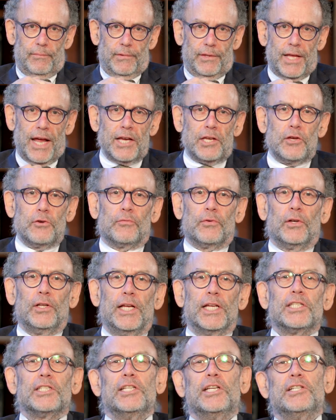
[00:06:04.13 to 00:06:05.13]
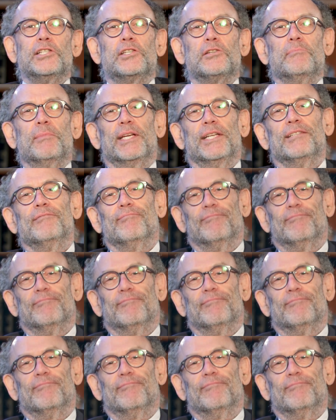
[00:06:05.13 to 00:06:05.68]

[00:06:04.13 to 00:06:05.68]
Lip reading: Thank you for listening to me.